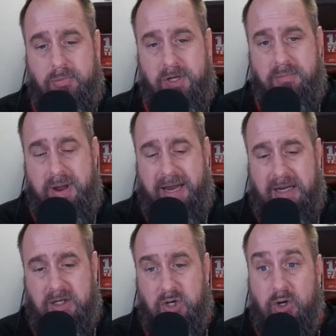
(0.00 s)
and
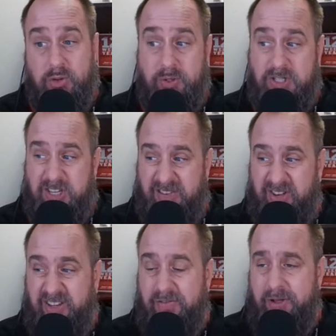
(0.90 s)
making sure it's
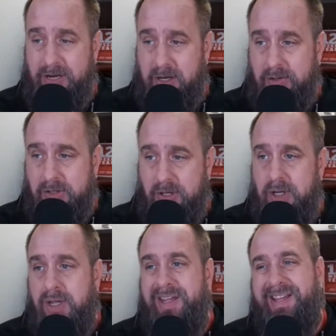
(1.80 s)
receiving the videos.
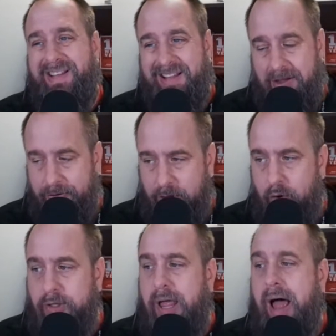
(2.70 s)
If you're
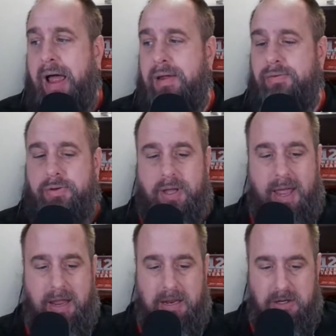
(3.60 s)
going live
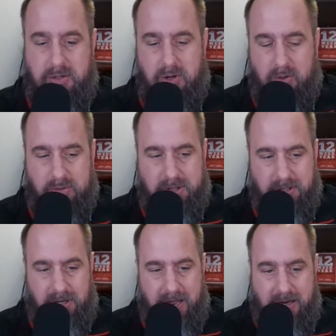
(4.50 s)
and you don't,
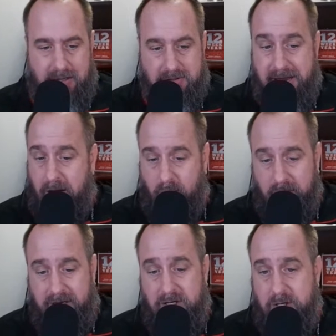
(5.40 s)
and it's not
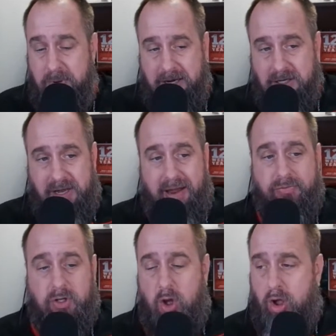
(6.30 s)
working, you may just
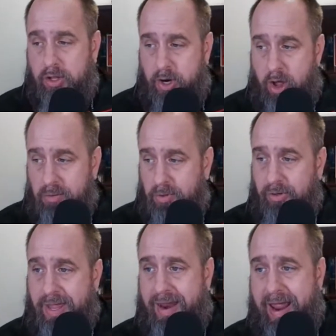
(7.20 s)
have to call an audible
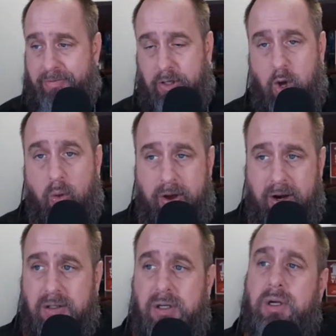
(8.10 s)
and not have it go there.